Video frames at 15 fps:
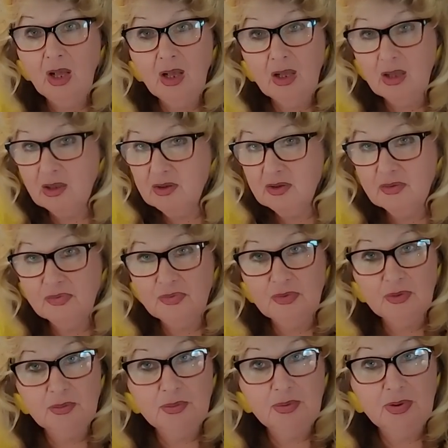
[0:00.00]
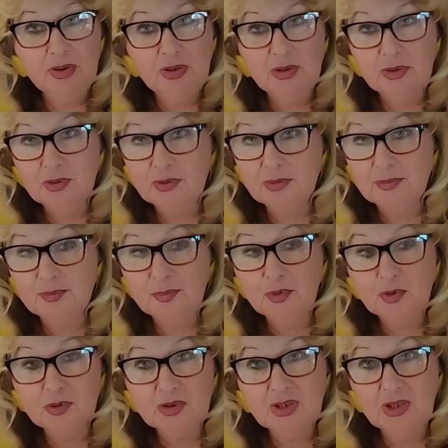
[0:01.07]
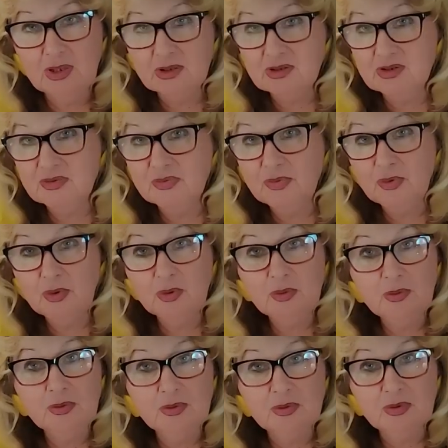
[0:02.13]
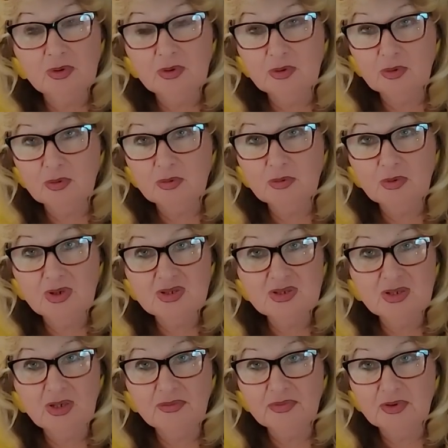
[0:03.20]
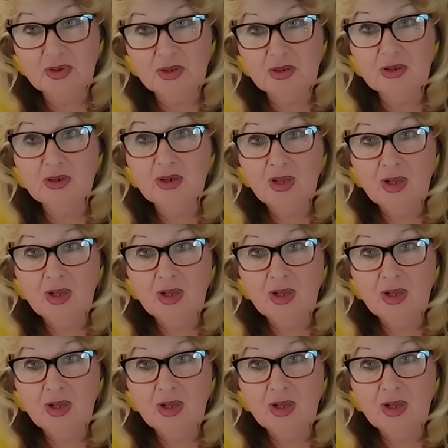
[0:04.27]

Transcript: and for poor kids, for who are suffering